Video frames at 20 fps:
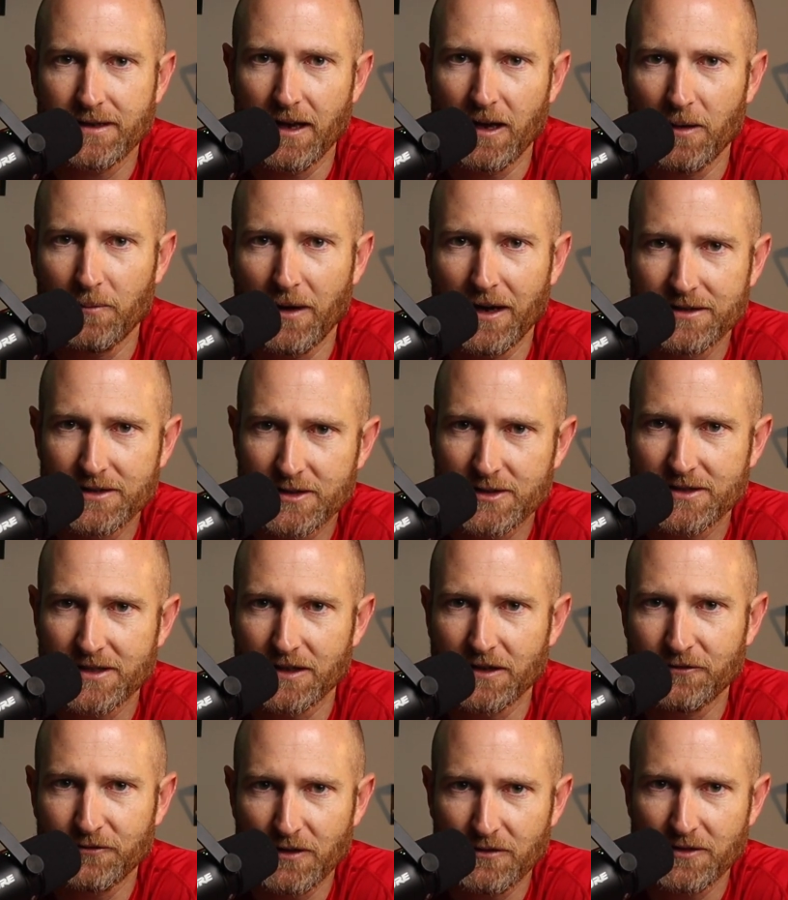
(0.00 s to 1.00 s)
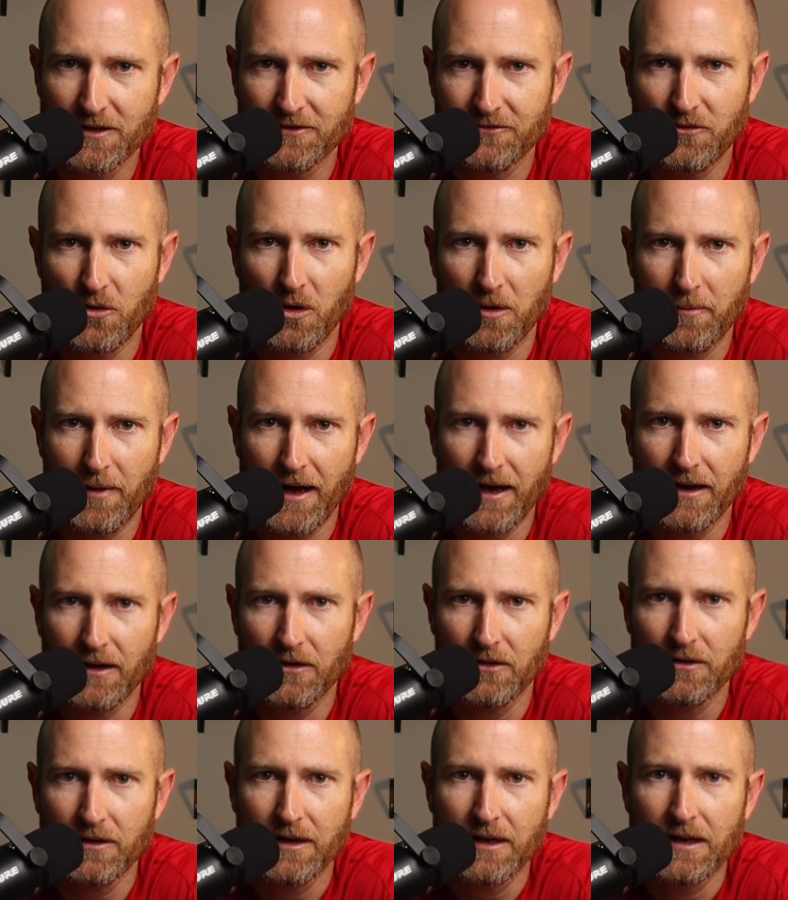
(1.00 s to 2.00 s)
I just did a
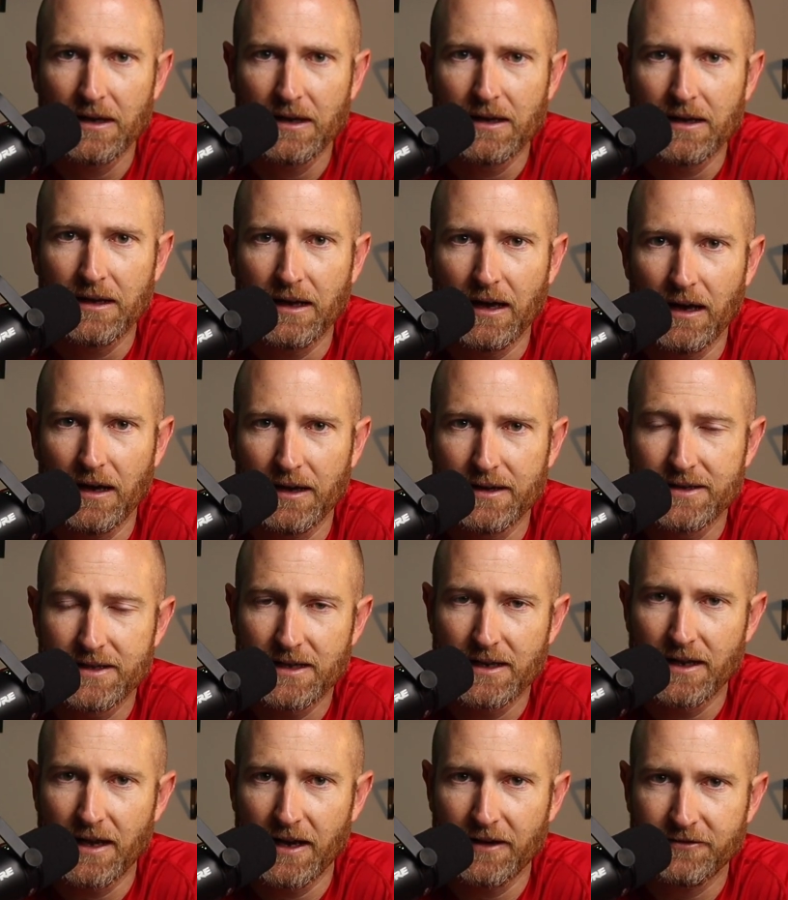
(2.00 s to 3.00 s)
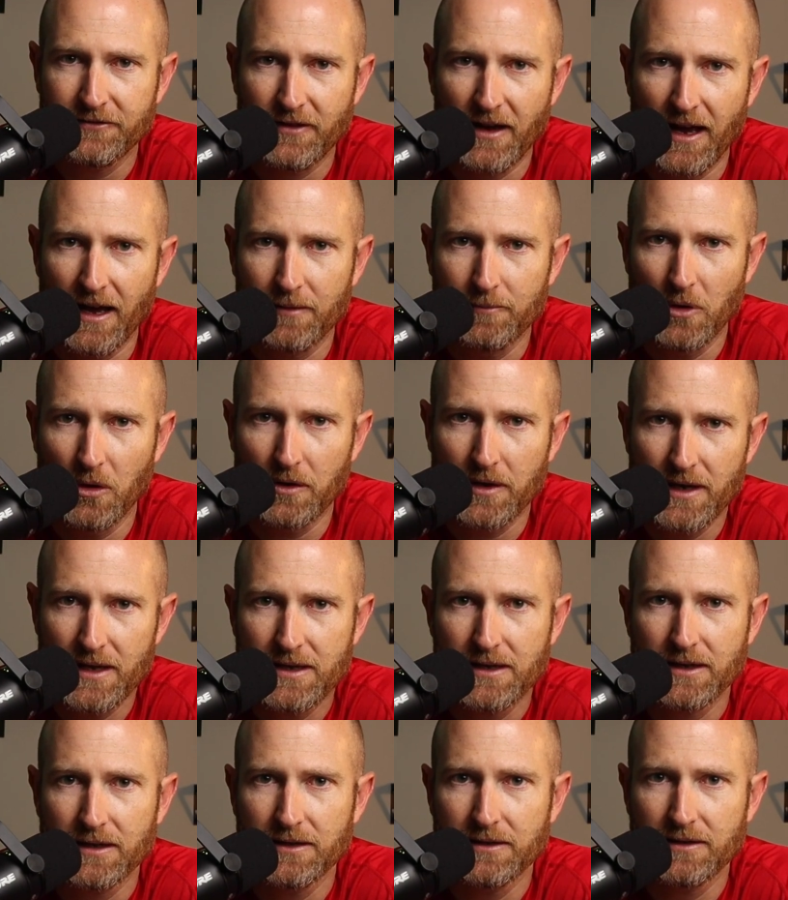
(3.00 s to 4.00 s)
54-mile DNF at
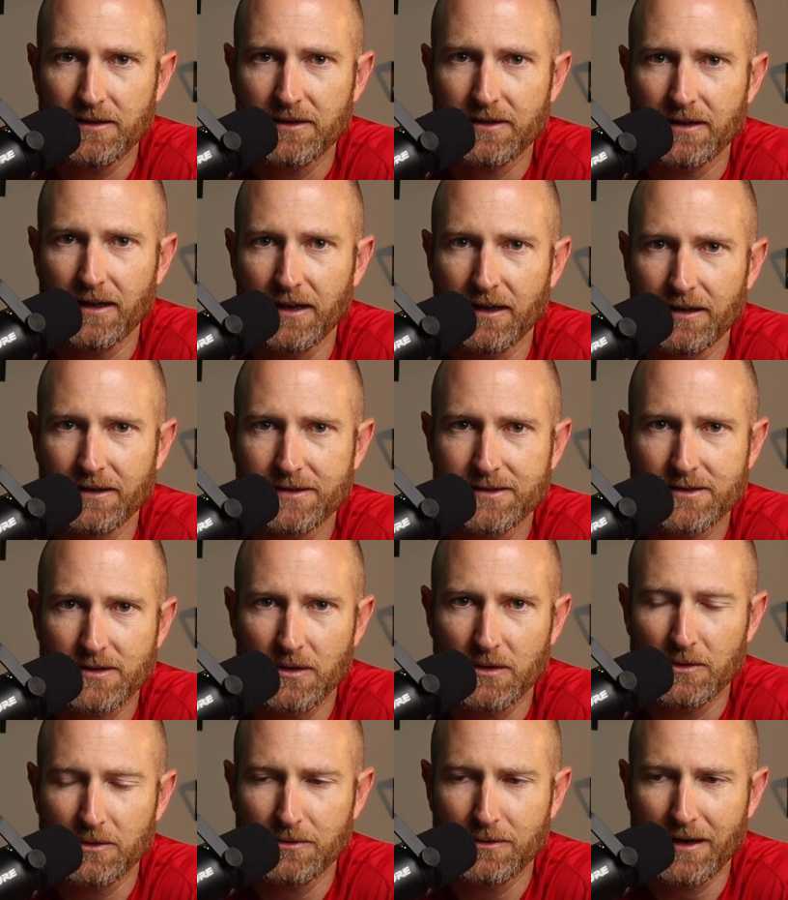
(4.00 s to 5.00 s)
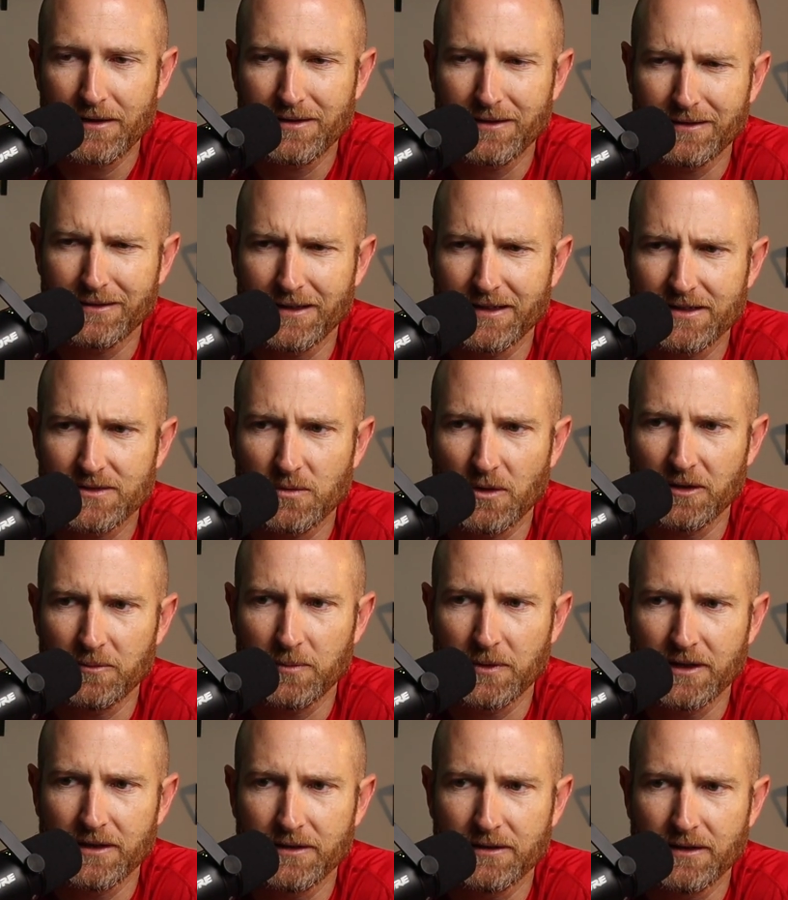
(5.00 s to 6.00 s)
Mohican, so I think that's
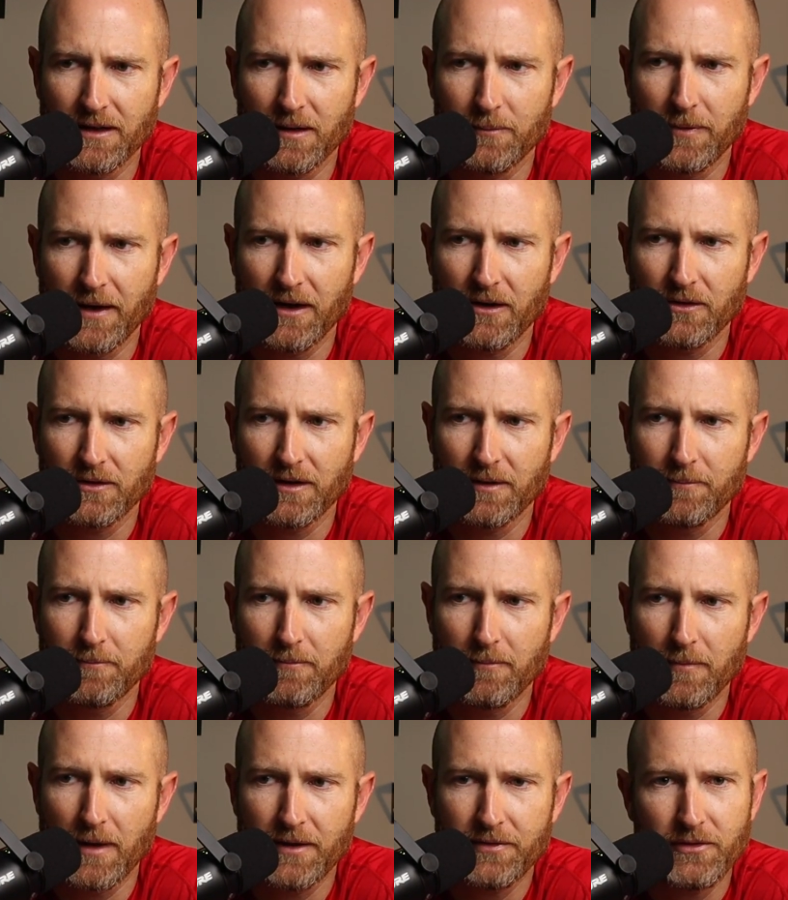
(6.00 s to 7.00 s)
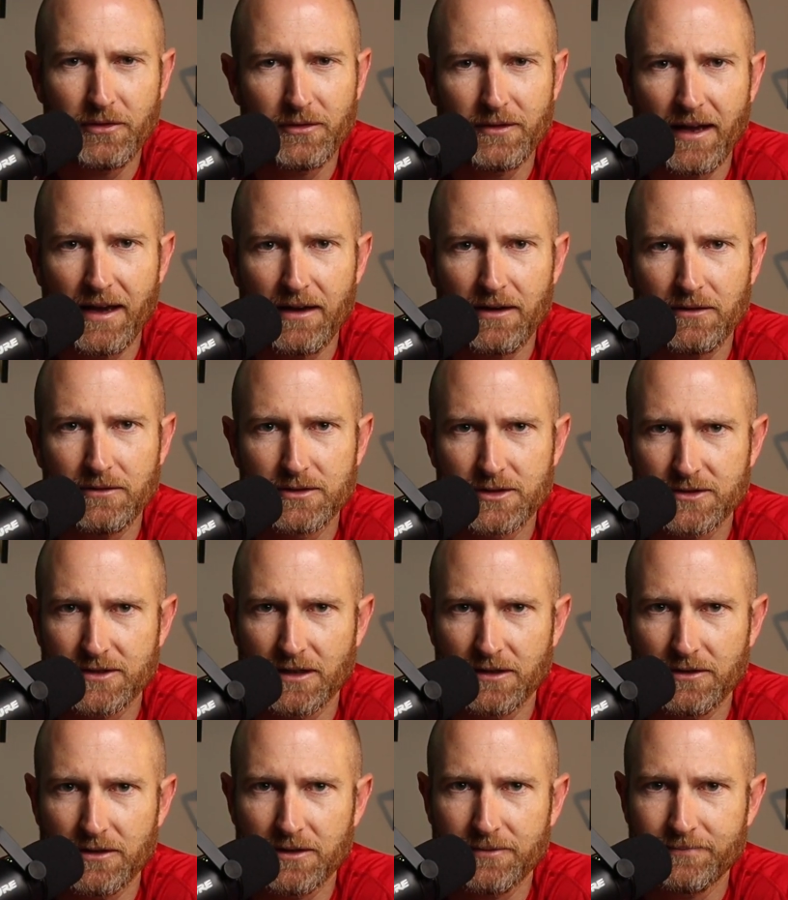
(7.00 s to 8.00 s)
been about a month now, just
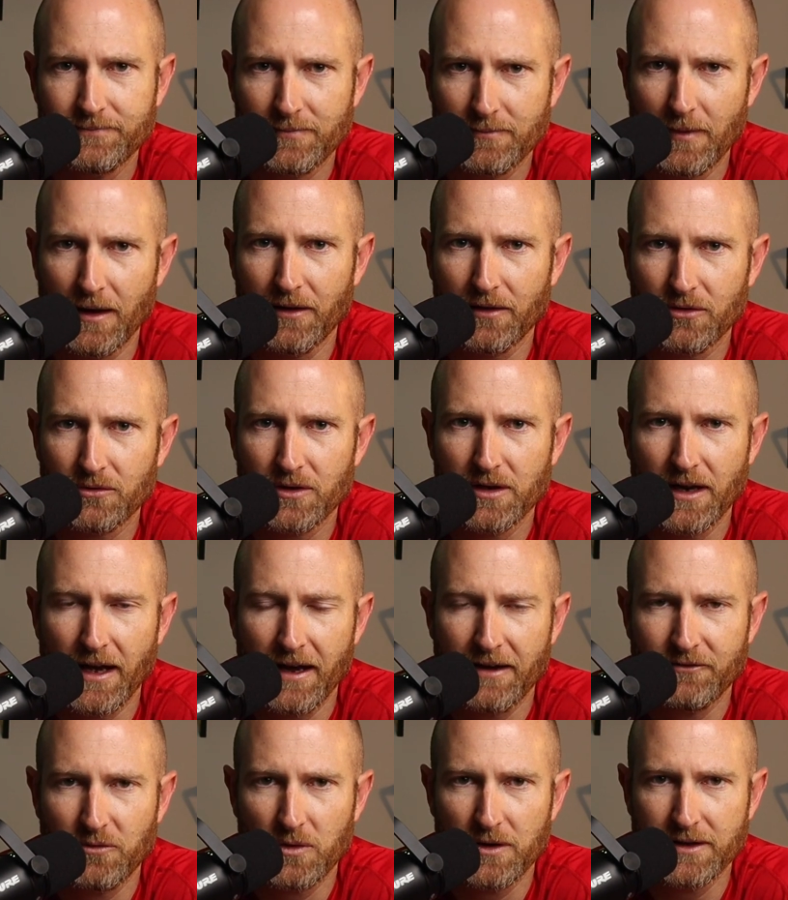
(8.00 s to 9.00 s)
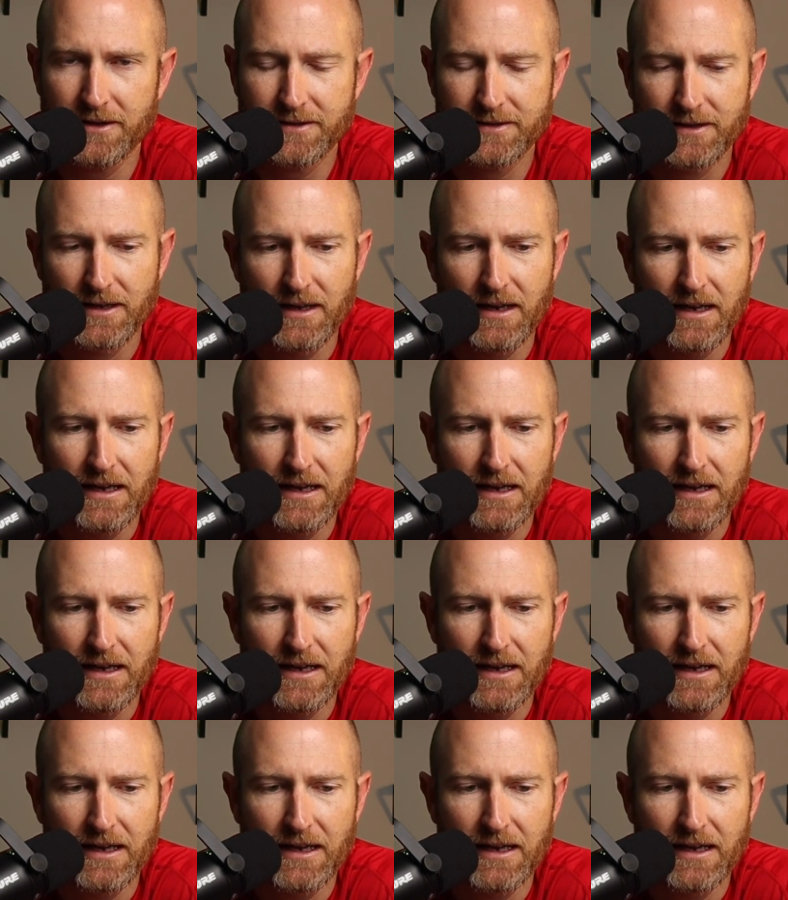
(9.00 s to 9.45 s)
under, about 3.5 weeks.